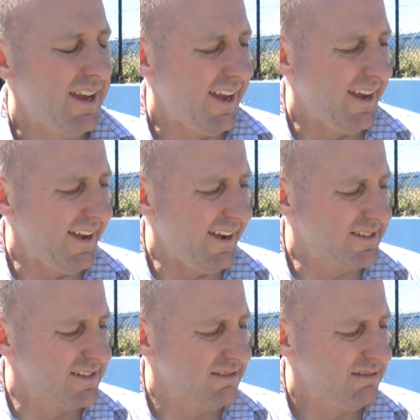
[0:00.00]

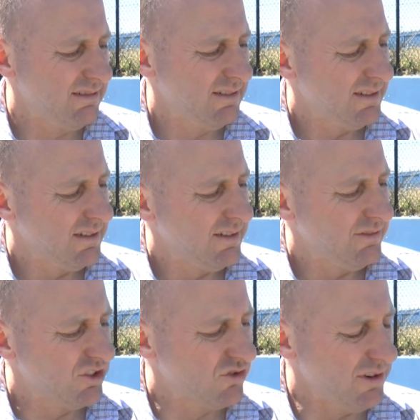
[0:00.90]
And
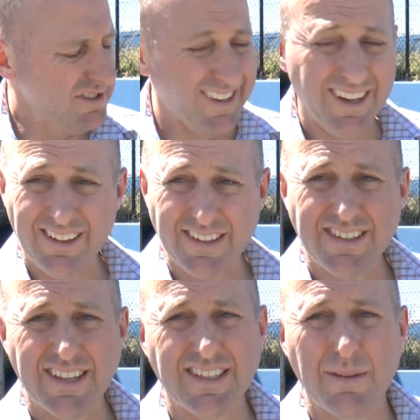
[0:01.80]
the draw cycle at
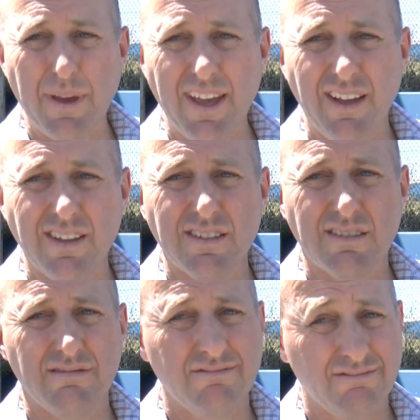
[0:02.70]
60
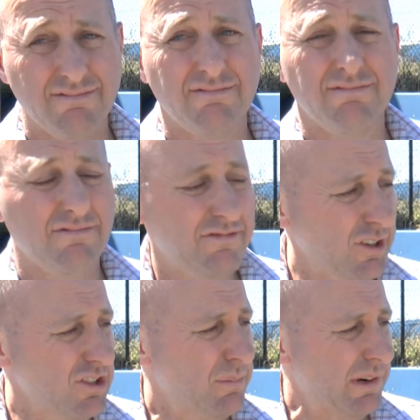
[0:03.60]
pounds
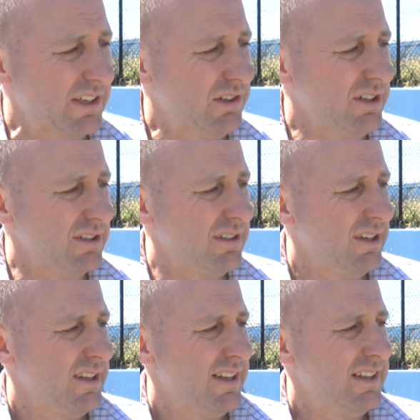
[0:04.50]
feels pretty good.
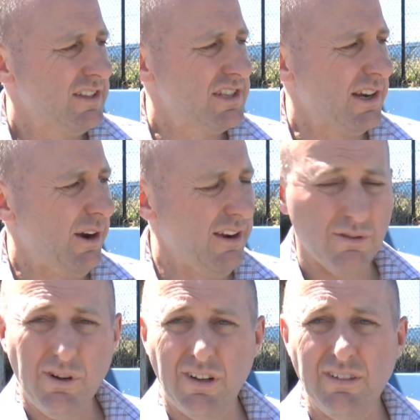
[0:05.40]
So
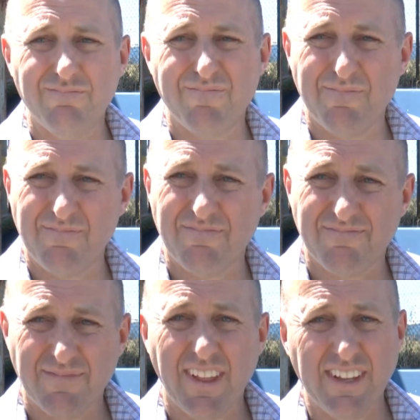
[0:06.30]
overall,
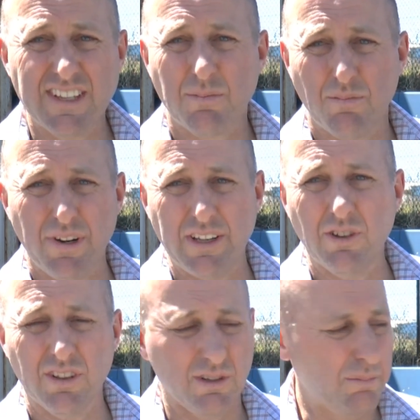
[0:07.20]
I think it's a pretty
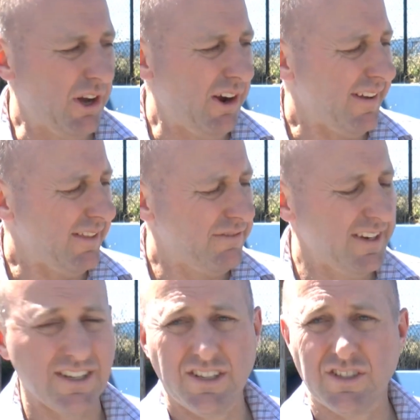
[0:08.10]
good little bow, and the
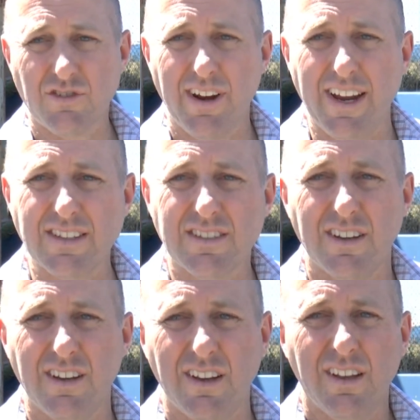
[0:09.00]
finish is great.
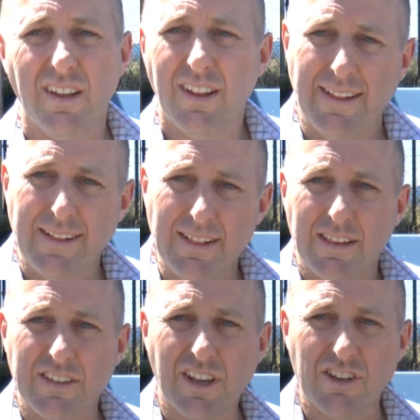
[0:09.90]
So
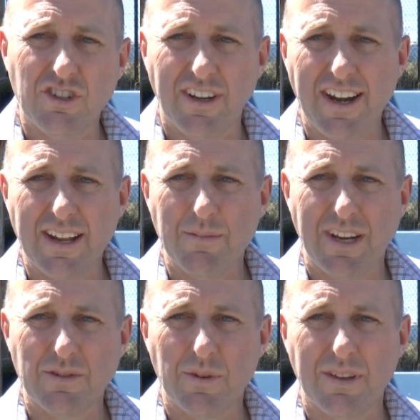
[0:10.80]
let's go and shoot 18
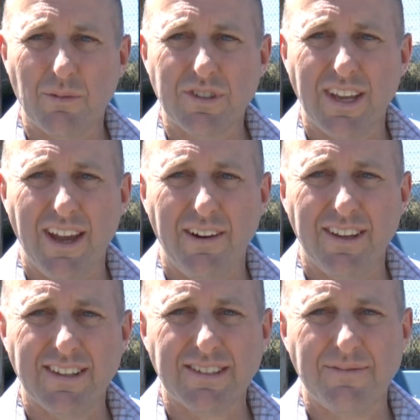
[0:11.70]
meters with them. We'll see how it
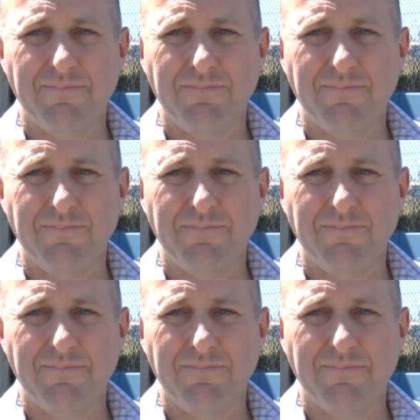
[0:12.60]
is.